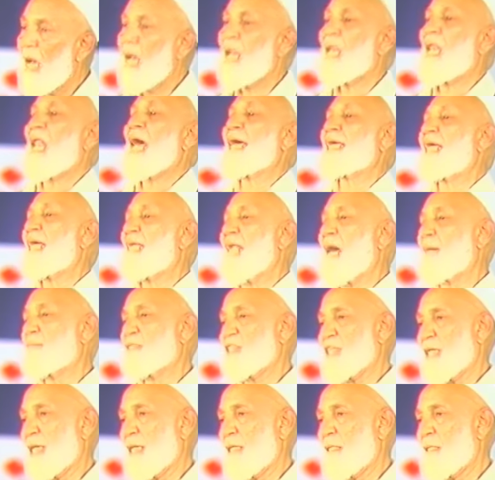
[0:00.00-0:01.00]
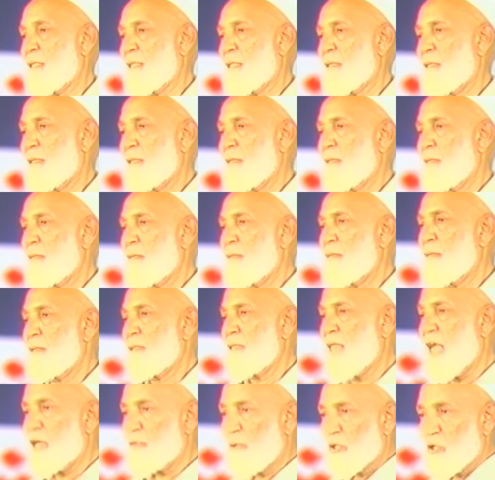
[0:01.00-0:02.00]
Allah ke naam se.
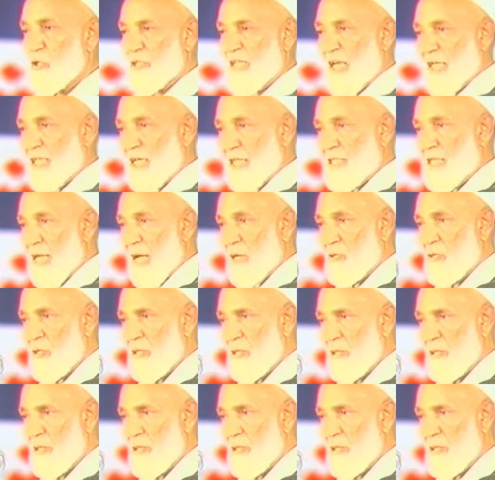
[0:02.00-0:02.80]
That what you said just now?